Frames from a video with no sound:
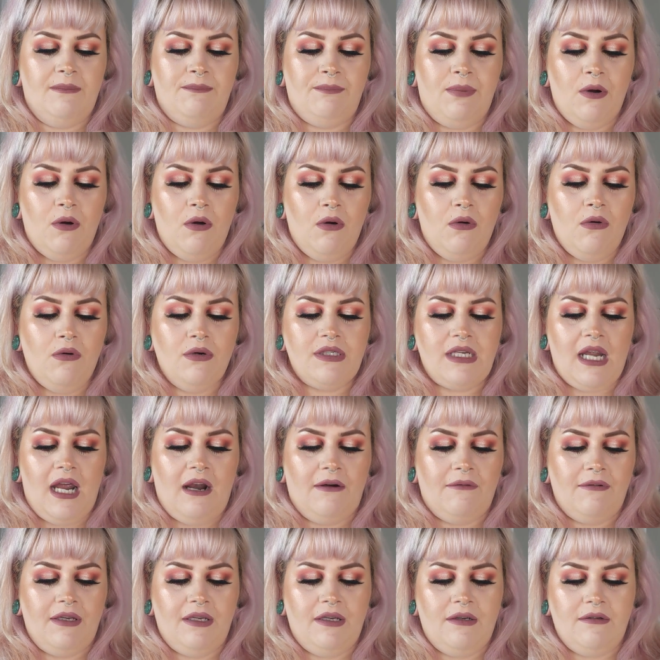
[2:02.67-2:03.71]
the bows,
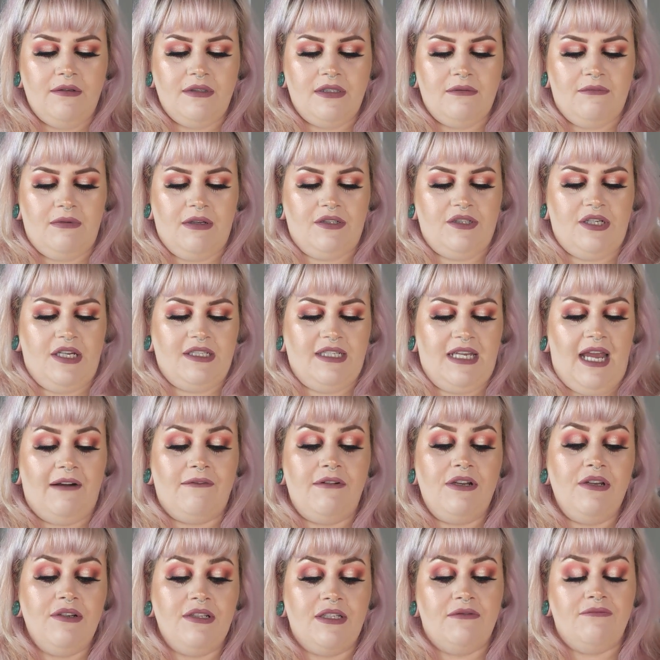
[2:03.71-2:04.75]
I reuse
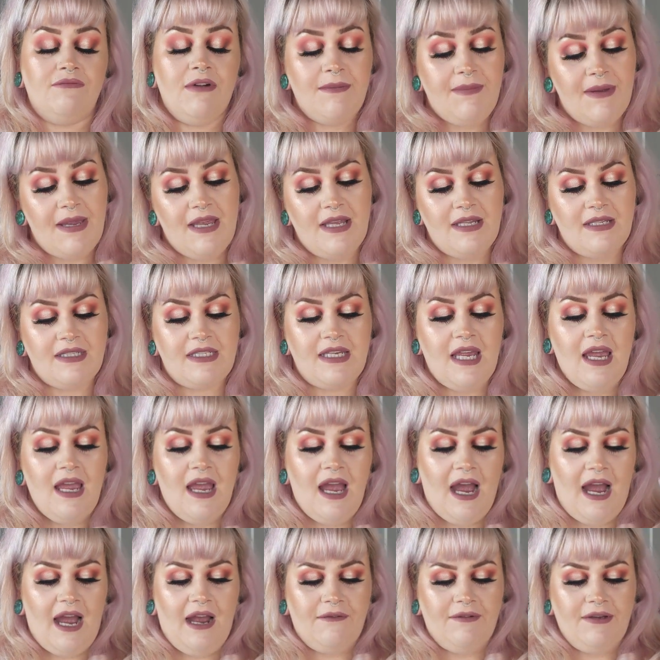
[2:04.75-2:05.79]
the ribbons,
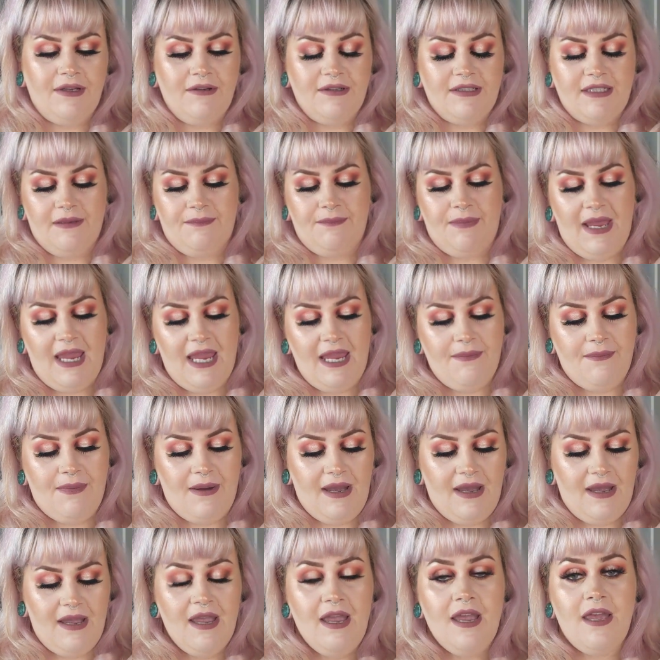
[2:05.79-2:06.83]
I reuse the
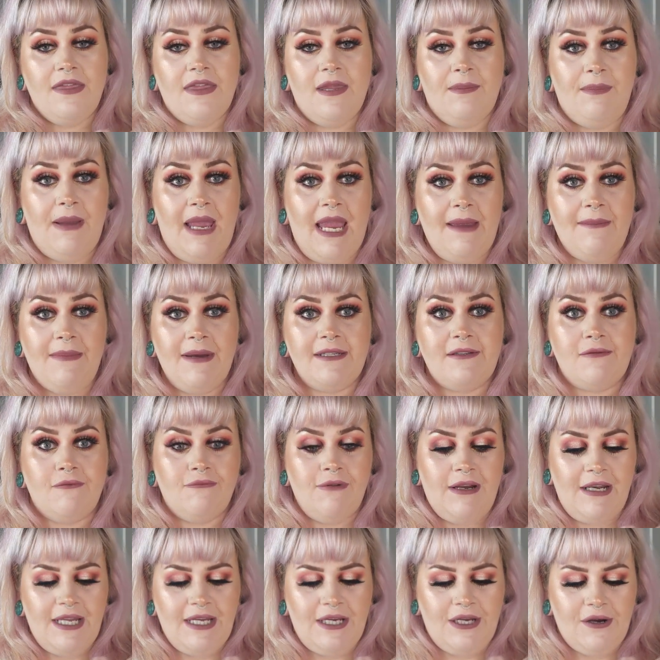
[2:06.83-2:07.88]
paper. The paper's
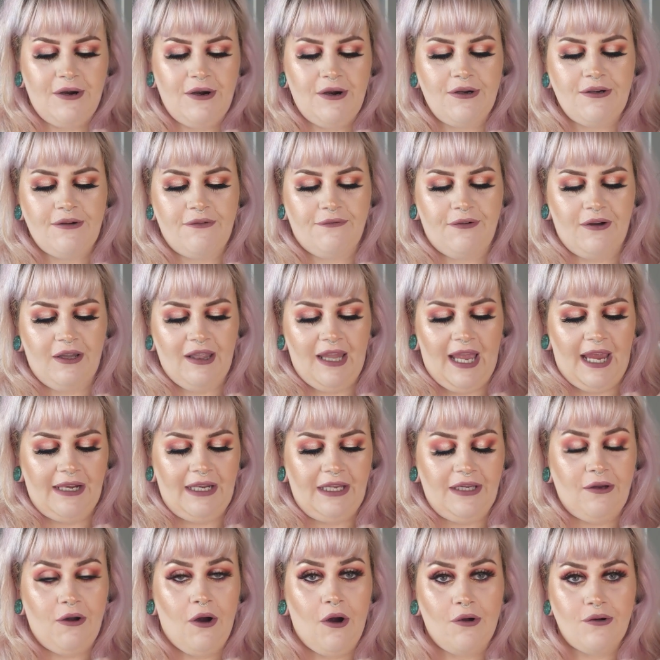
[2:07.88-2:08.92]
really good for
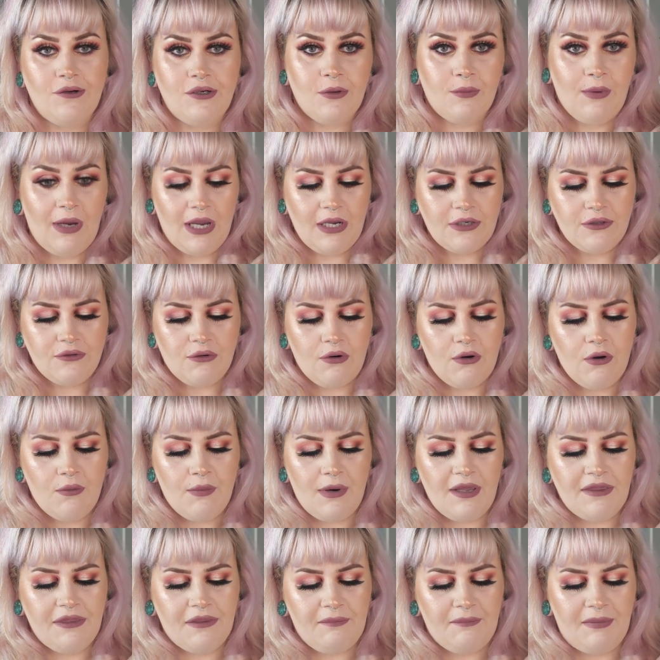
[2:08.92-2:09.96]
lining your underwear drawer
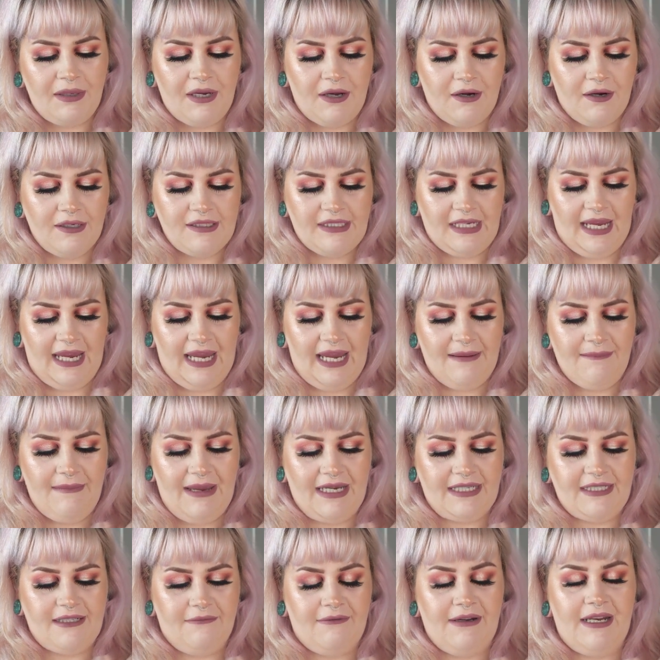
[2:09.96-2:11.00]
with, because A, it
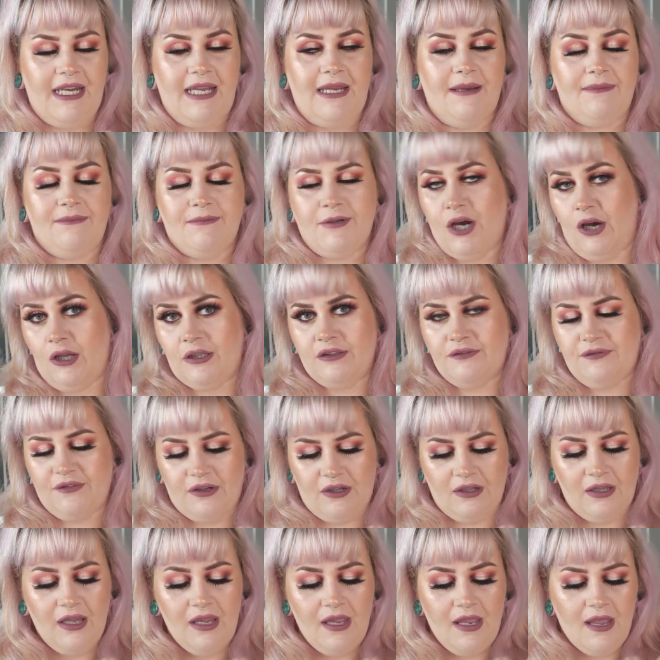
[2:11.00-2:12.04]
makes it really
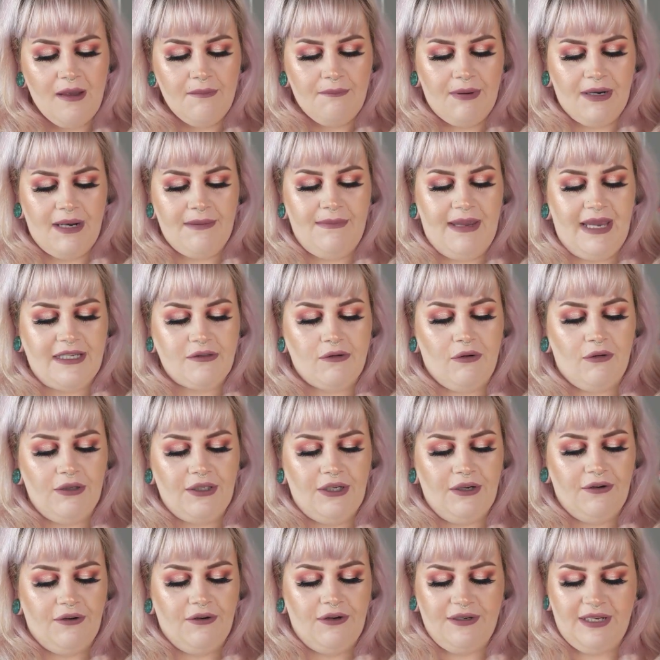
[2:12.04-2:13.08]
colourful, but it makes all
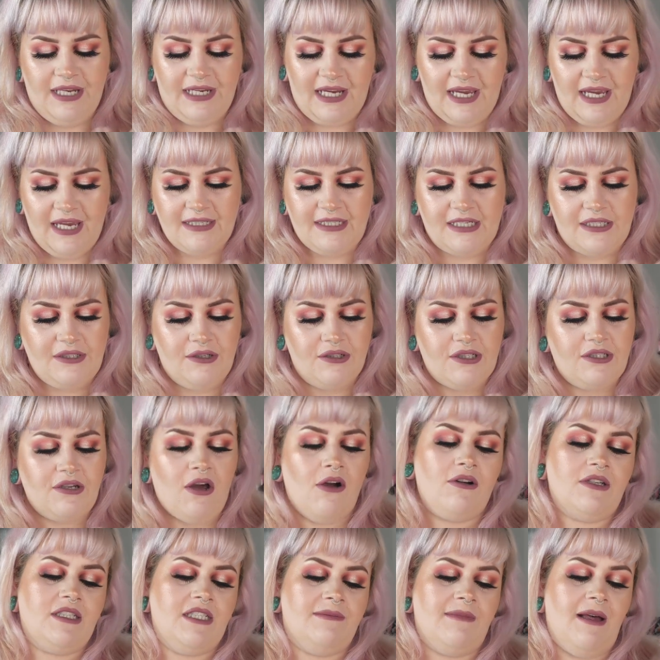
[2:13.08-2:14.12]
your knickers and your
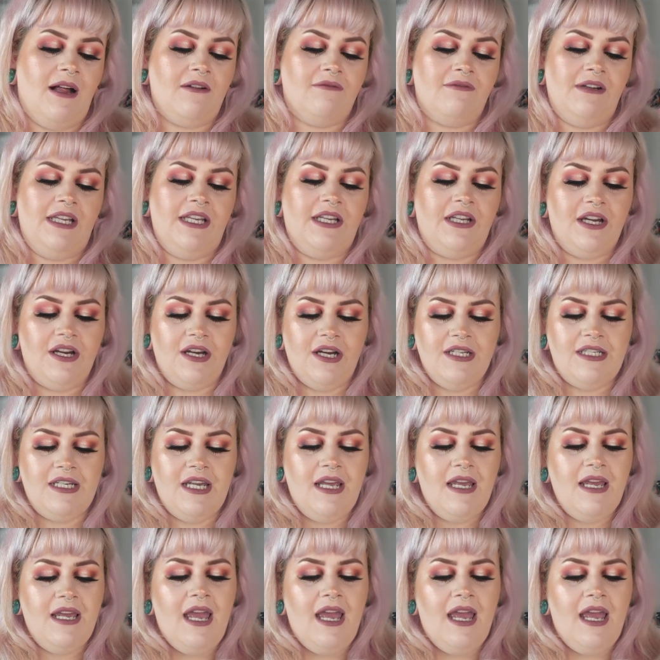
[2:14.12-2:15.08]
socks smell really good.